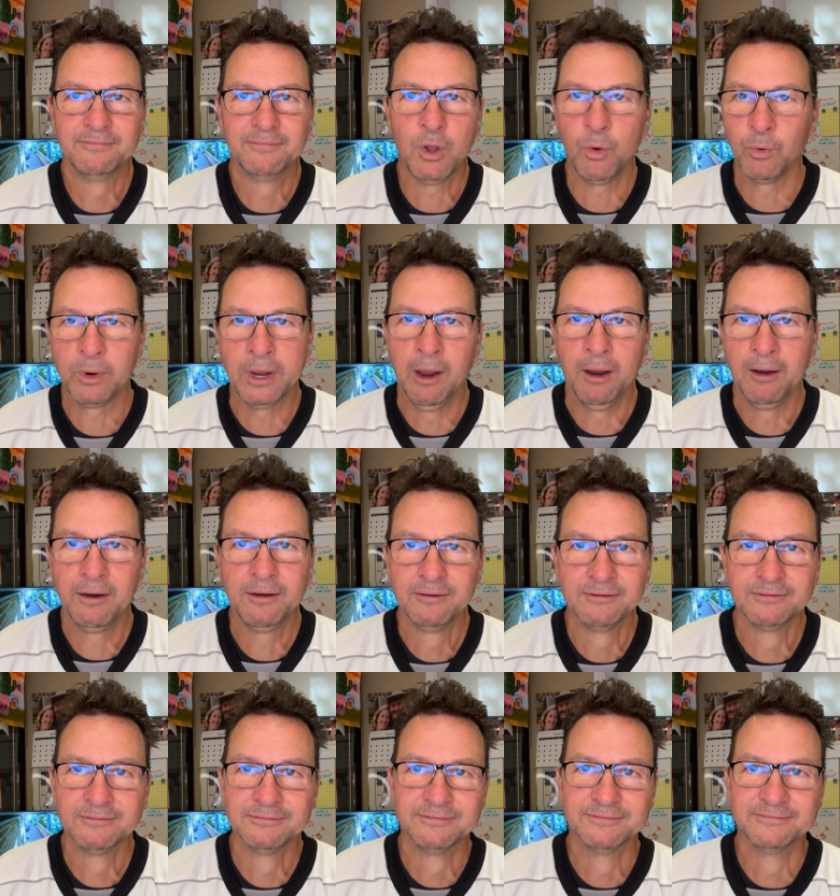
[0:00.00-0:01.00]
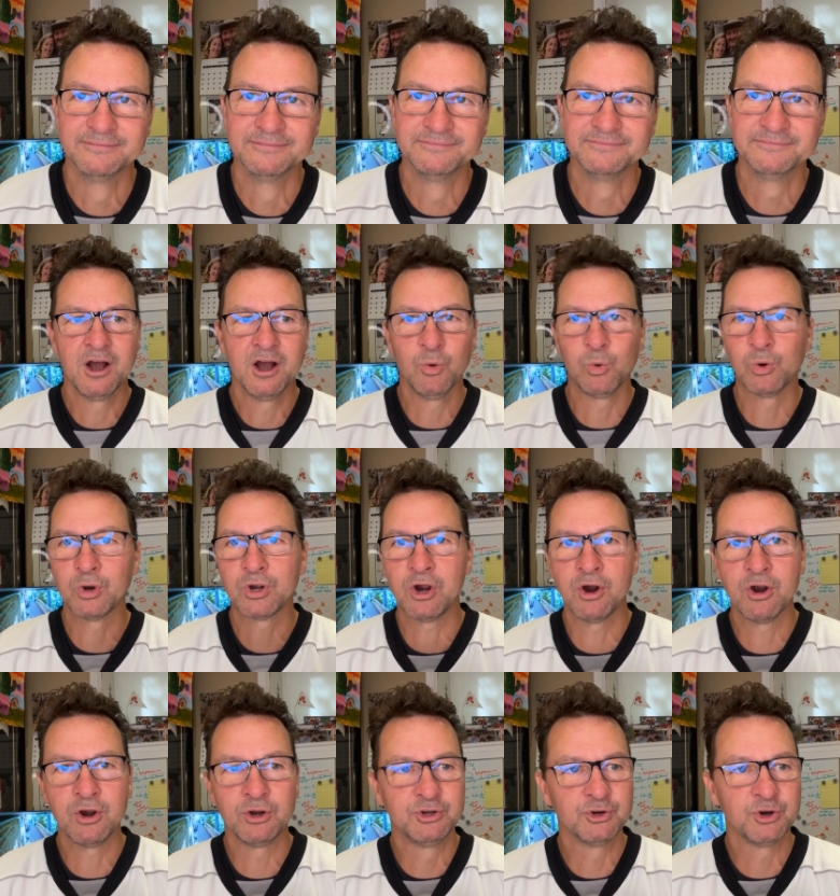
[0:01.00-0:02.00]
Okay. I'll work
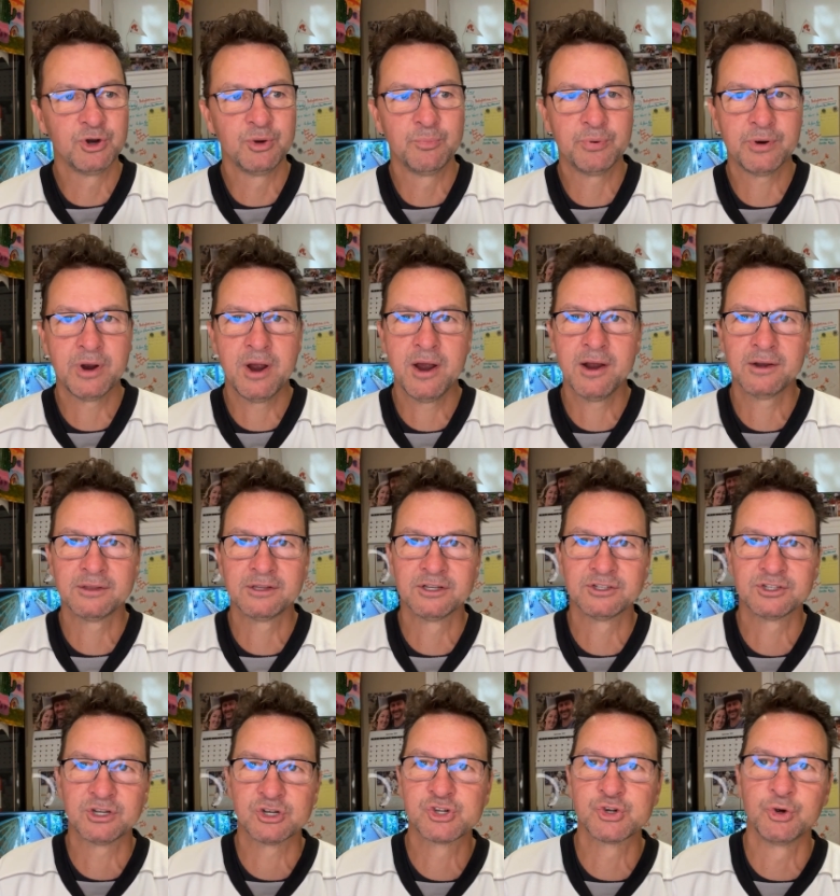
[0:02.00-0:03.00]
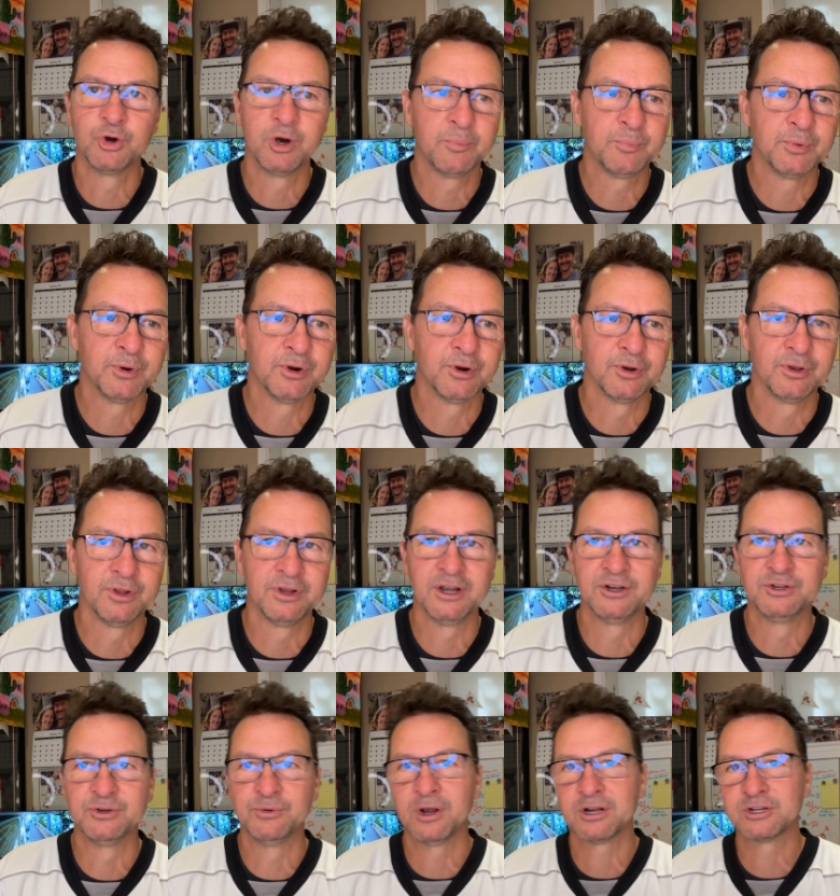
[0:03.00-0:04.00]
hard during practice. I show up early. I
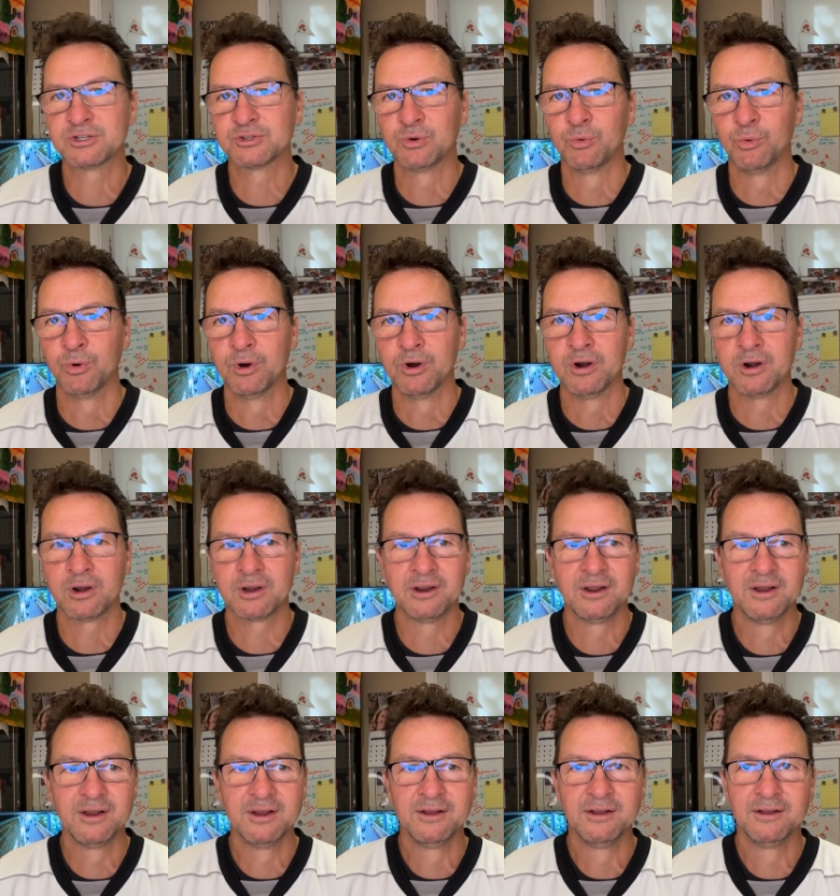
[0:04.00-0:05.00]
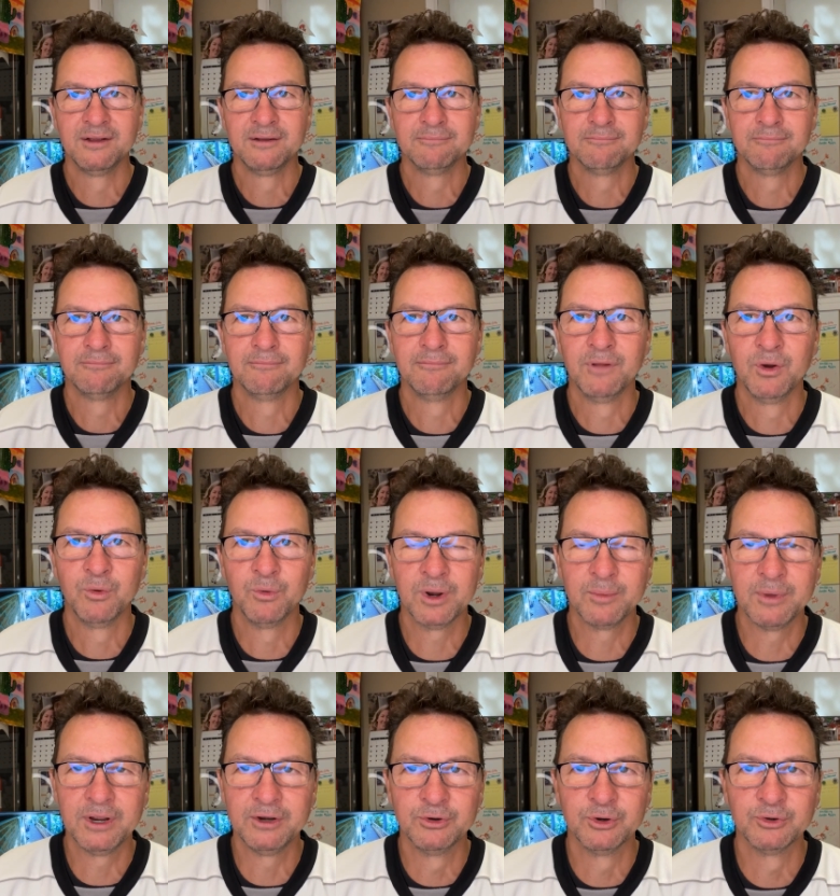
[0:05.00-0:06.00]
do extra work. What
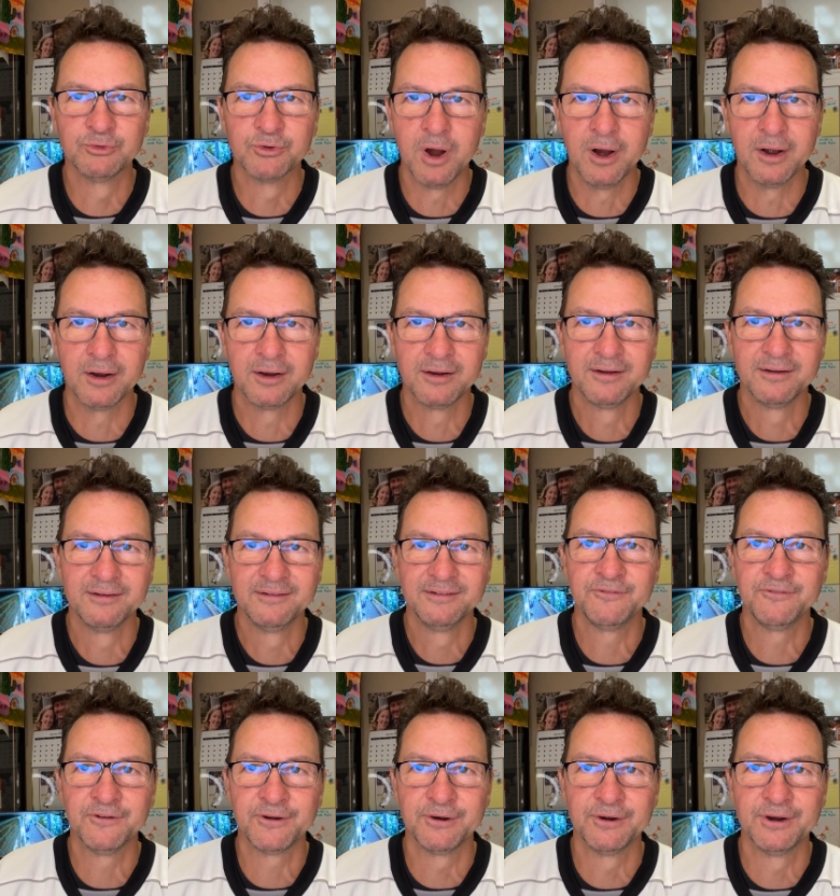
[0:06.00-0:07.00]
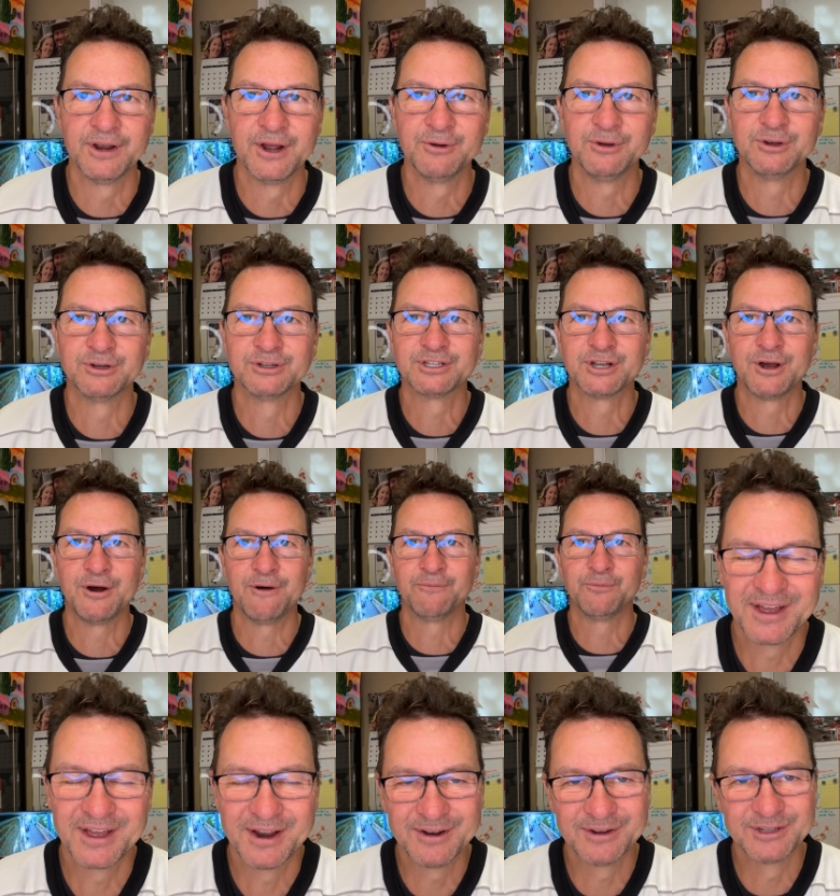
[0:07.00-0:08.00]
am I doing wrong? Figure it out yourself.
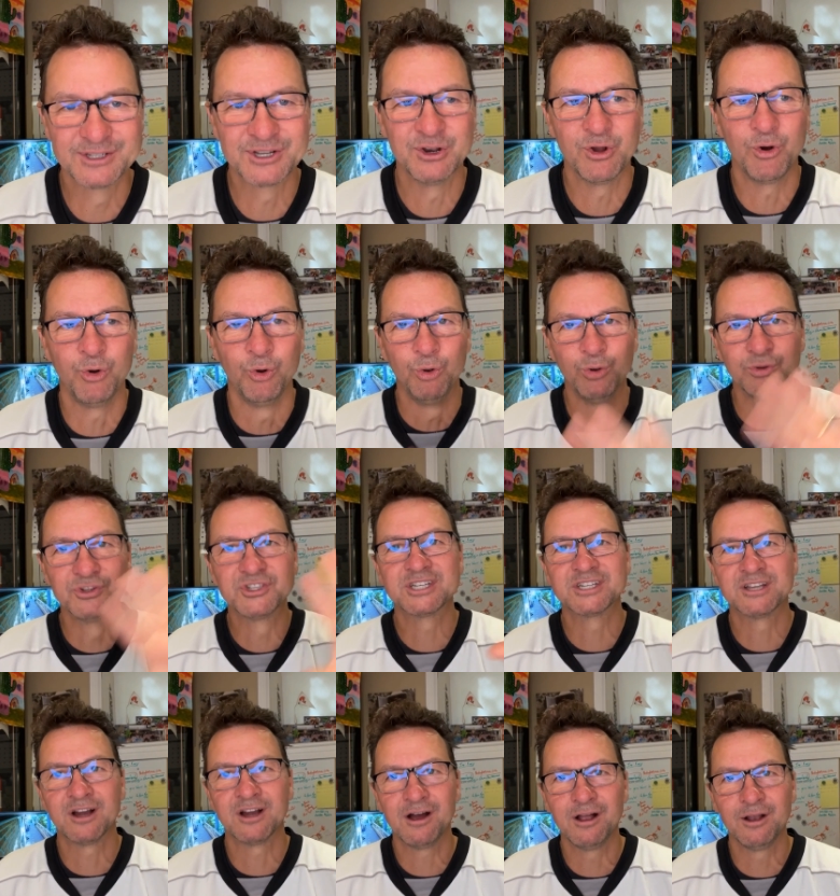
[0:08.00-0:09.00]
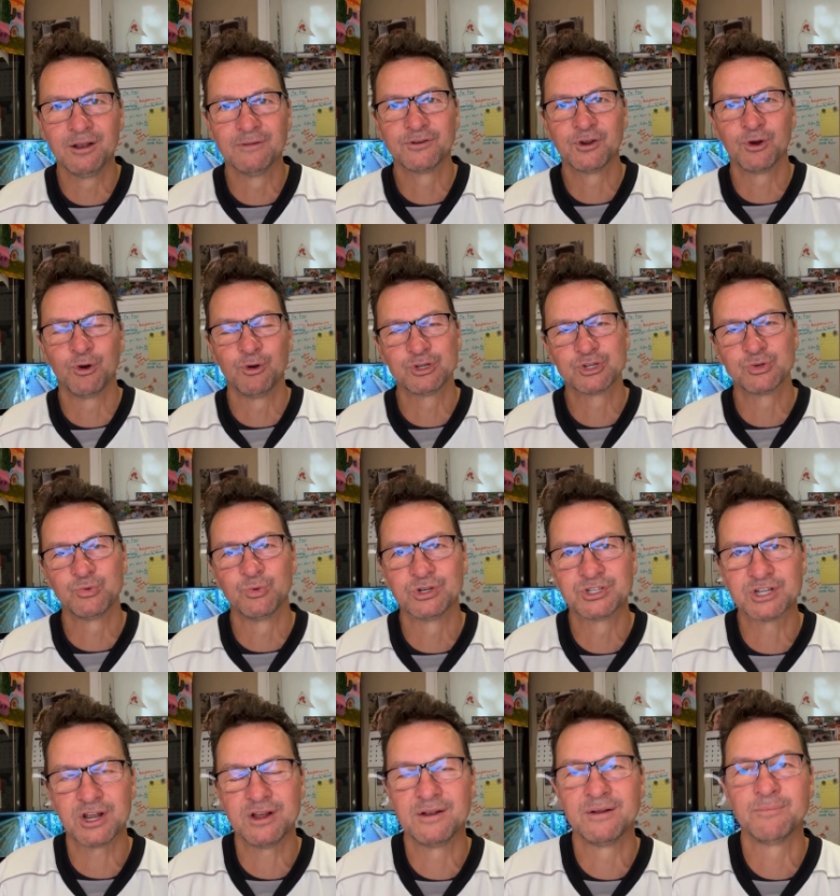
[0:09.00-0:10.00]
That is an old style of coaching,
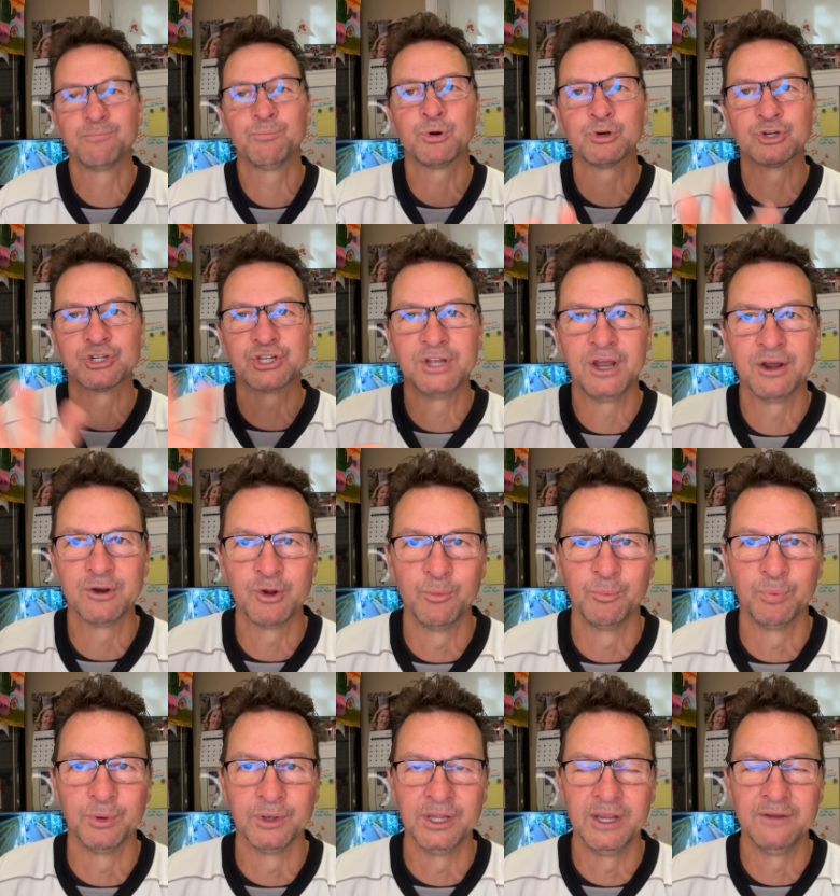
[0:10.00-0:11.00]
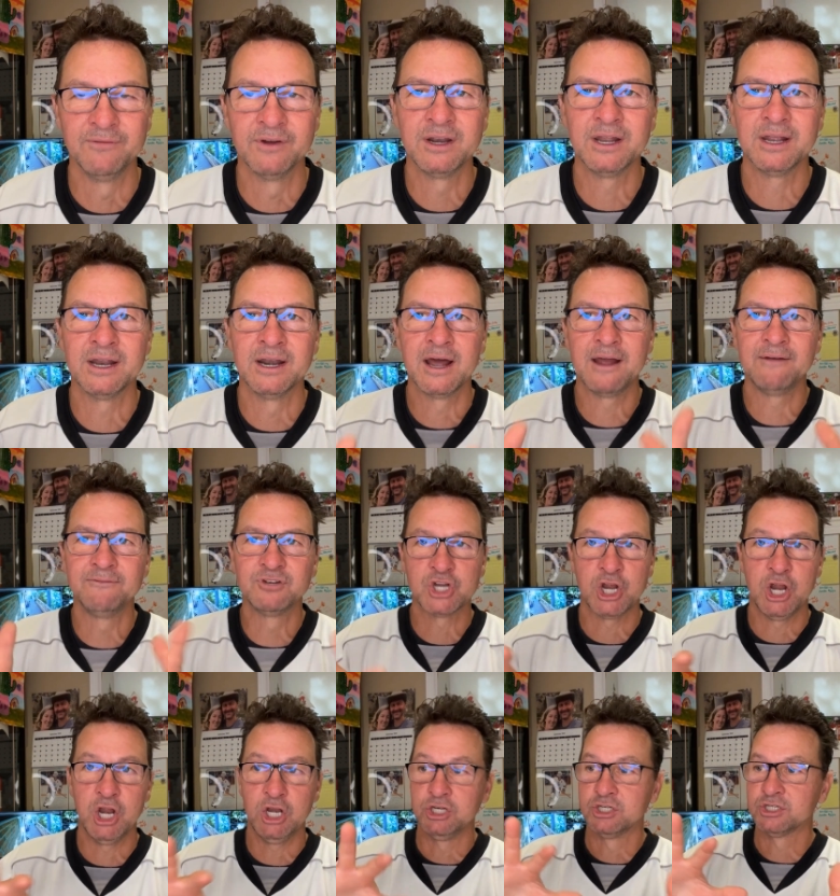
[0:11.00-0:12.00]
which personally I don't believe in. And I've
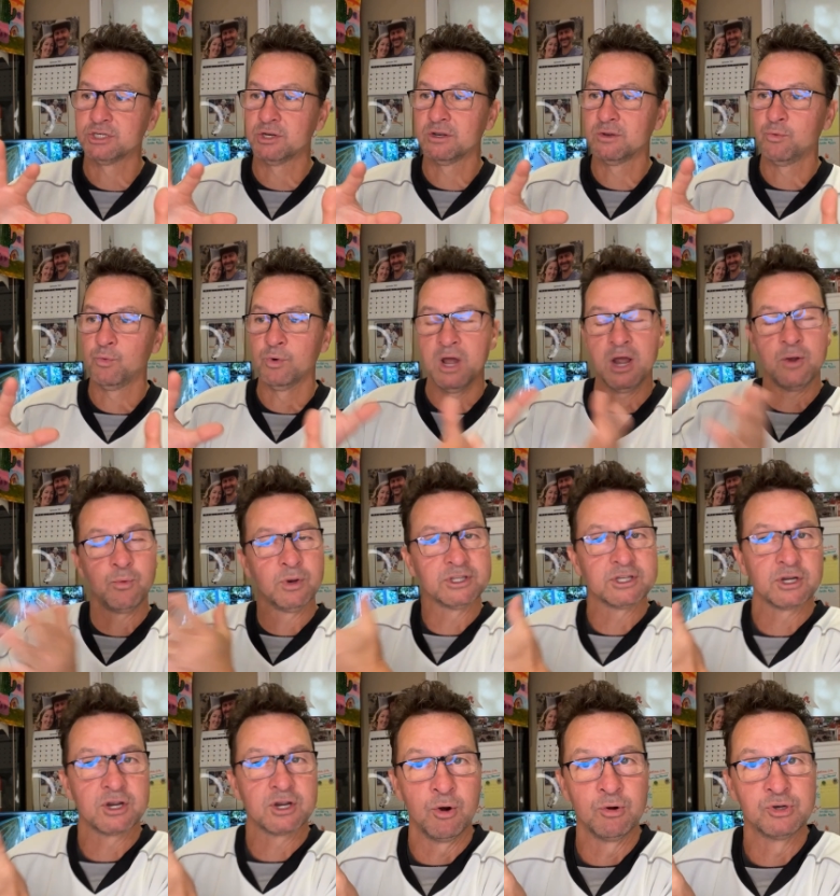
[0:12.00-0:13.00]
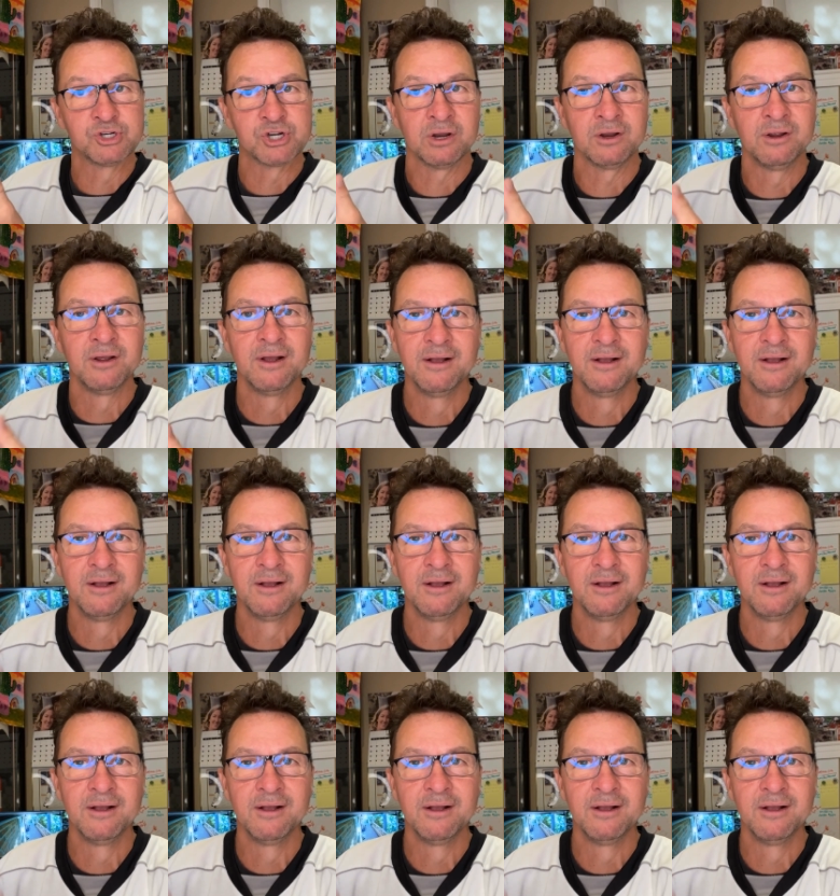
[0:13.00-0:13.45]
changed when I went to coaching